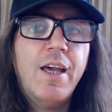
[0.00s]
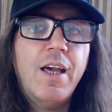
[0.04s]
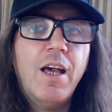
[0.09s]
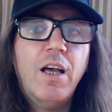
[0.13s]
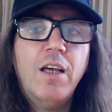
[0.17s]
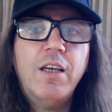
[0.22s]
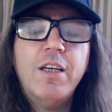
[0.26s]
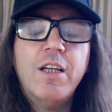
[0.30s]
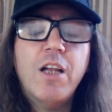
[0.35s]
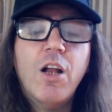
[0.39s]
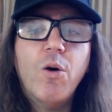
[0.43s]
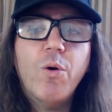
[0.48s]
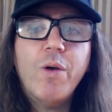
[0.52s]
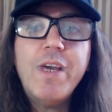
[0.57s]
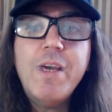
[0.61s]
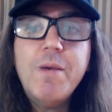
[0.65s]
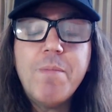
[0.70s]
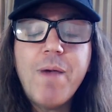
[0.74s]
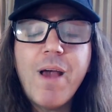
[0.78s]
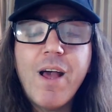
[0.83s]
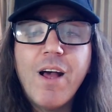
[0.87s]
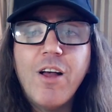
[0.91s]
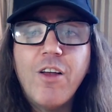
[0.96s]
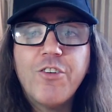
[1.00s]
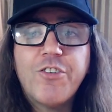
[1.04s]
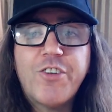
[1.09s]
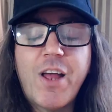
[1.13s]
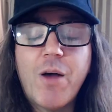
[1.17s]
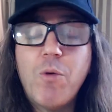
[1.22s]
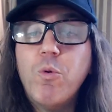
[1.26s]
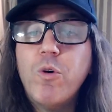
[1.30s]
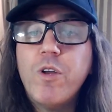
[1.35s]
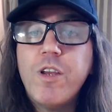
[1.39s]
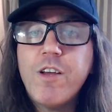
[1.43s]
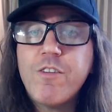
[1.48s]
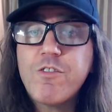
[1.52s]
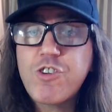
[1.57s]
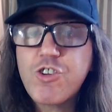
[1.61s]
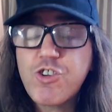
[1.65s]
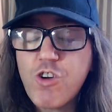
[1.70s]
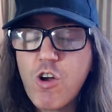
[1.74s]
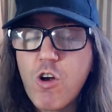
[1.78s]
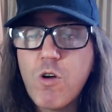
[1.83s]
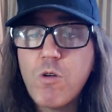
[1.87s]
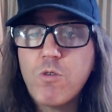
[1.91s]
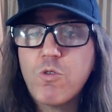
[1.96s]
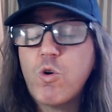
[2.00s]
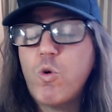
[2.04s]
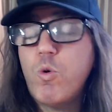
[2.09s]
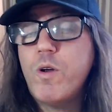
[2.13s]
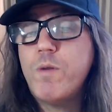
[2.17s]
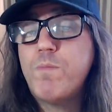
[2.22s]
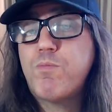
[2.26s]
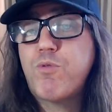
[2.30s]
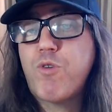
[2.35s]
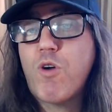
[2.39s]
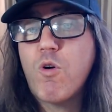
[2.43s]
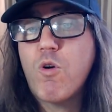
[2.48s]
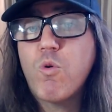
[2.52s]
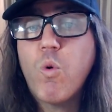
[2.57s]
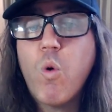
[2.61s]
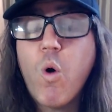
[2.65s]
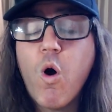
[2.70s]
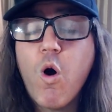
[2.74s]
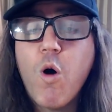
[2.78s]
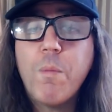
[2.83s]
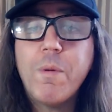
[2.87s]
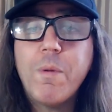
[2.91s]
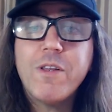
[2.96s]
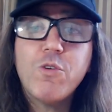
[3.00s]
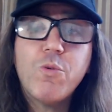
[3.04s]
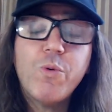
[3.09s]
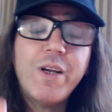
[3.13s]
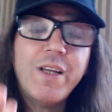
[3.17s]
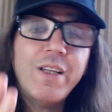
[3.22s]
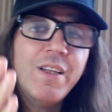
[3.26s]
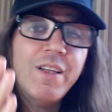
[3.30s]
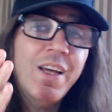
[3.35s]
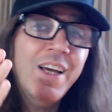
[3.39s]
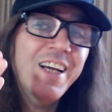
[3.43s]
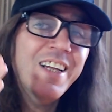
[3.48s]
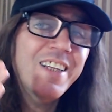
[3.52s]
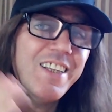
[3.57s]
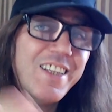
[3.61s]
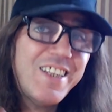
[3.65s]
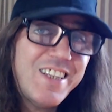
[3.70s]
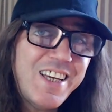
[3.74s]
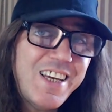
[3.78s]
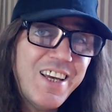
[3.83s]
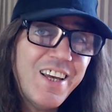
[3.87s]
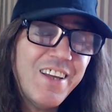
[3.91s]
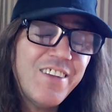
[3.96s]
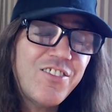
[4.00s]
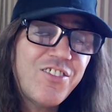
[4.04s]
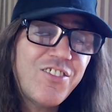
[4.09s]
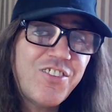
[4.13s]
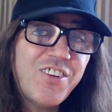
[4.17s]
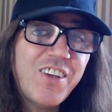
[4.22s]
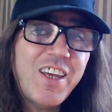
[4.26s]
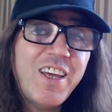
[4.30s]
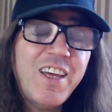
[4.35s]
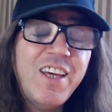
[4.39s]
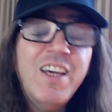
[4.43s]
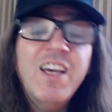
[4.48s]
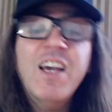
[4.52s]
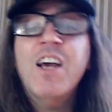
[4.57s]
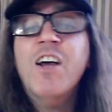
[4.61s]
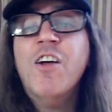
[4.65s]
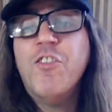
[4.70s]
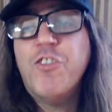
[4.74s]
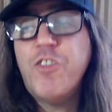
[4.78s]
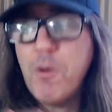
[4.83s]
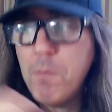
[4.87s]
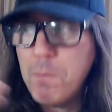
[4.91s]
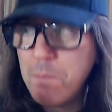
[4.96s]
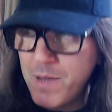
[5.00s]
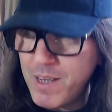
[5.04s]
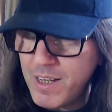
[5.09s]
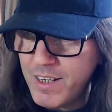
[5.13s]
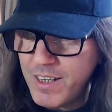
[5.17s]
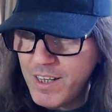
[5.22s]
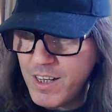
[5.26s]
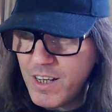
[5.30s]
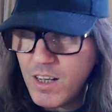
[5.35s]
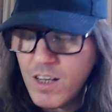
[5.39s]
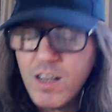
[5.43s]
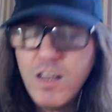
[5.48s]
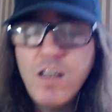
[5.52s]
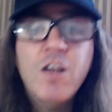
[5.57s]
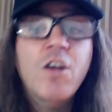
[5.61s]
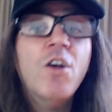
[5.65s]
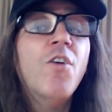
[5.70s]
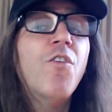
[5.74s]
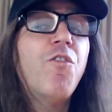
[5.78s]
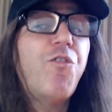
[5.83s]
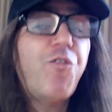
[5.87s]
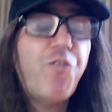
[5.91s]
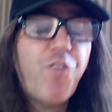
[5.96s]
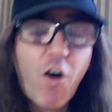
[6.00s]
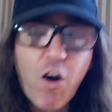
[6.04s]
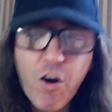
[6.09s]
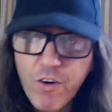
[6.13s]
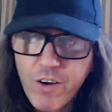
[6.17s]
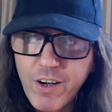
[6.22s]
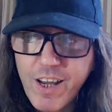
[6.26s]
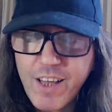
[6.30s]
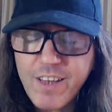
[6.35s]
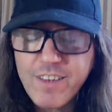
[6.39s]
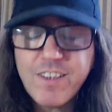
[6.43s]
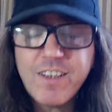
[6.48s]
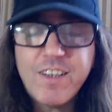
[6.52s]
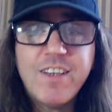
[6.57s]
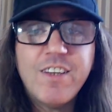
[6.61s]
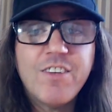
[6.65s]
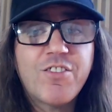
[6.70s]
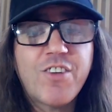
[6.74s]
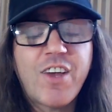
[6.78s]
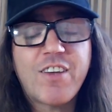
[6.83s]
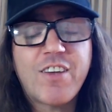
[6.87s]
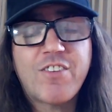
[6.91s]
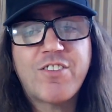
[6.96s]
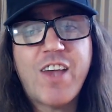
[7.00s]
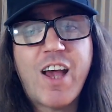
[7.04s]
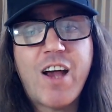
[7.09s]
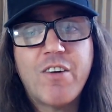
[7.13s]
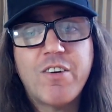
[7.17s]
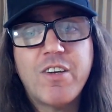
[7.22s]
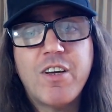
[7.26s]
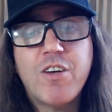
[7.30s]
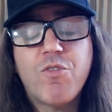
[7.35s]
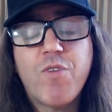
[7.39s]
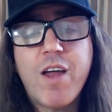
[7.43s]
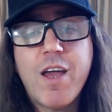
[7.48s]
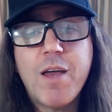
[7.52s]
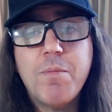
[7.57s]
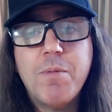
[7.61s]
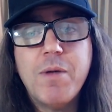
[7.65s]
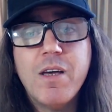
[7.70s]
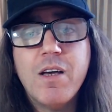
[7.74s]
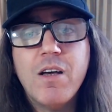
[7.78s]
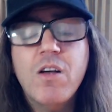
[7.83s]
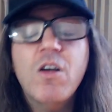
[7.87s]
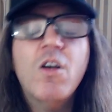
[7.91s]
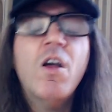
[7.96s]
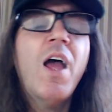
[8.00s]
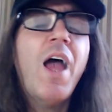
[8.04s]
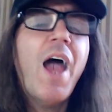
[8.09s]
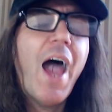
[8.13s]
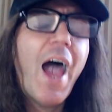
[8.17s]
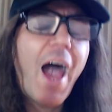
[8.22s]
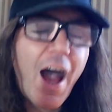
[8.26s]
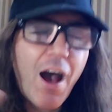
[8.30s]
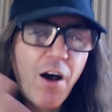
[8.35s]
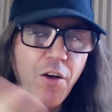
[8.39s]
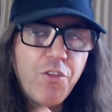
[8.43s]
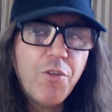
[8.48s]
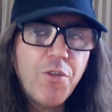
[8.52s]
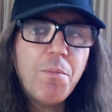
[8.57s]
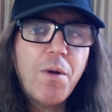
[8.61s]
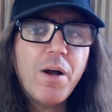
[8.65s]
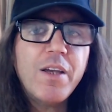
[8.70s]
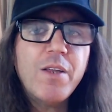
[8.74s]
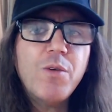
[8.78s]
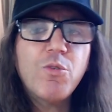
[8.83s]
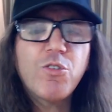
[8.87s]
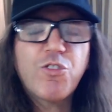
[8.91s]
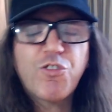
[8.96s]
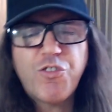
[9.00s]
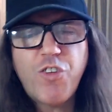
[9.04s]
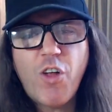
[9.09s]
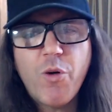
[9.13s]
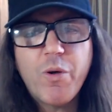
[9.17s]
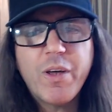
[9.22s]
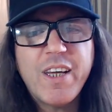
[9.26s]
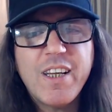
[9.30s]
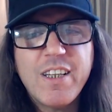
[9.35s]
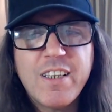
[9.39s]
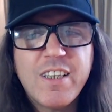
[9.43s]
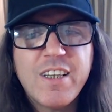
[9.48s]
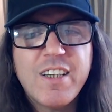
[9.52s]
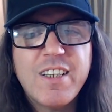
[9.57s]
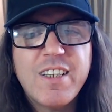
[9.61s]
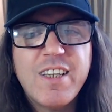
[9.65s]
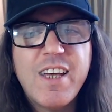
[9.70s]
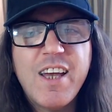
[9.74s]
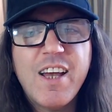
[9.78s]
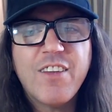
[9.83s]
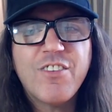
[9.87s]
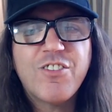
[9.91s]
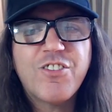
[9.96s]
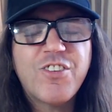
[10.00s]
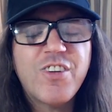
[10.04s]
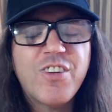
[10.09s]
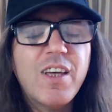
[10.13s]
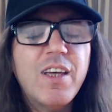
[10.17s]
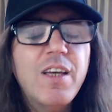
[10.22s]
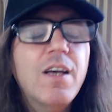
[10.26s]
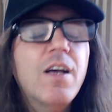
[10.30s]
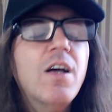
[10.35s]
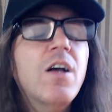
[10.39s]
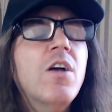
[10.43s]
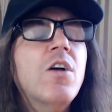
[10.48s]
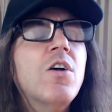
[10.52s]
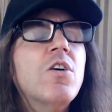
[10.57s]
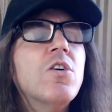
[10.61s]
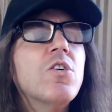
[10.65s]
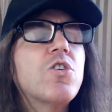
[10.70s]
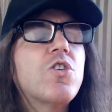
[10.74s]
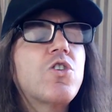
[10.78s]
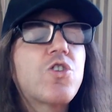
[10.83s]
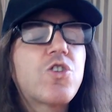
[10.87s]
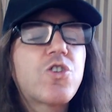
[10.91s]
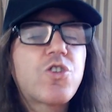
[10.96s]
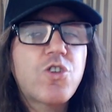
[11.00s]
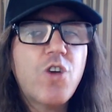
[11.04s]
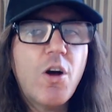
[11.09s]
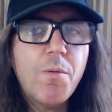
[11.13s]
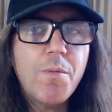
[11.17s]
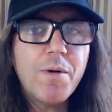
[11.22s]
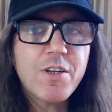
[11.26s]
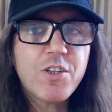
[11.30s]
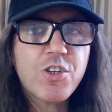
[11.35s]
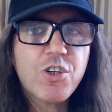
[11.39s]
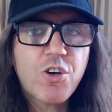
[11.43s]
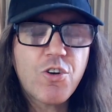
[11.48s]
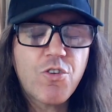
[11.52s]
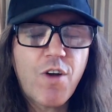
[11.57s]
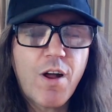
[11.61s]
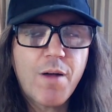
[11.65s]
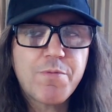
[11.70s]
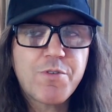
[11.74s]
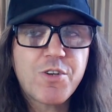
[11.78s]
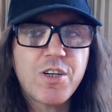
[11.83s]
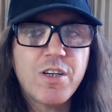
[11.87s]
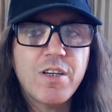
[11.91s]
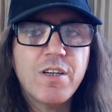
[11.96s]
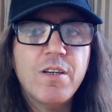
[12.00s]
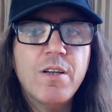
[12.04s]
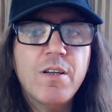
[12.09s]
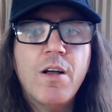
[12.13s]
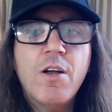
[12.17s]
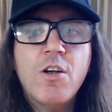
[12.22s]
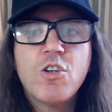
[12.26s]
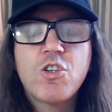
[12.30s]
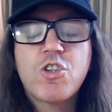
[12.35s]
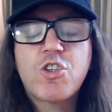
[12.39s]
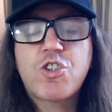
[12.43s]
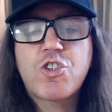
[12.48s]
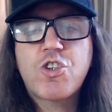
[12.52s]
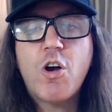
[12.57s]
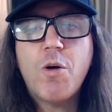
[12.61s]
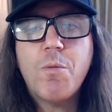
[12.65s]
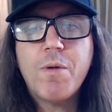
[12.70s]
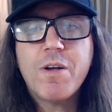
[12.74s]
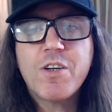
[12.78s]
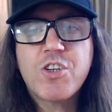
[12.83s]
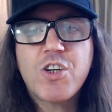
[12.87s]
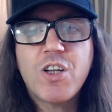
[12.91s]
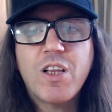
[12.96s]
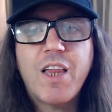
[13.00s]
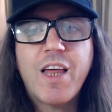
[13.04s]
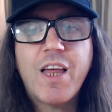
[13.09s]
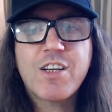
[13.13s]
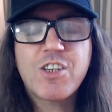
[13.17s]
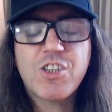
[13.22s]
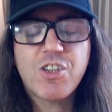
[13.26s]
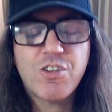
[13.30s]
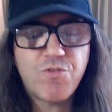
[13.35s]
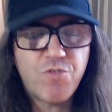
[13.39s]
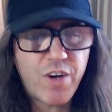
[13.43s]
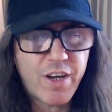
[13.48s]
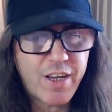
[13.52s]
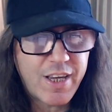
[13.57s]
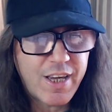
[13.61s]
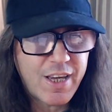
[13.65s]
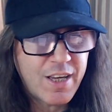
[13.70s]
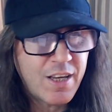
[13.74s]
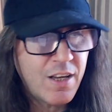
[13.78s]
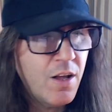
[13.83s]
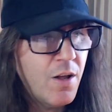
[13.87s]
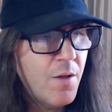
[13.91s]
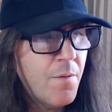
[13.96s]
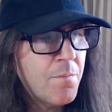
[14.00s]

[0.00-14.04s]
you know emails that would have shown quid pro quo between the DNC, the media, foreign entities like Saudi Arabia, how the money was flowing into the DNC, so much corruption, so much election rigging,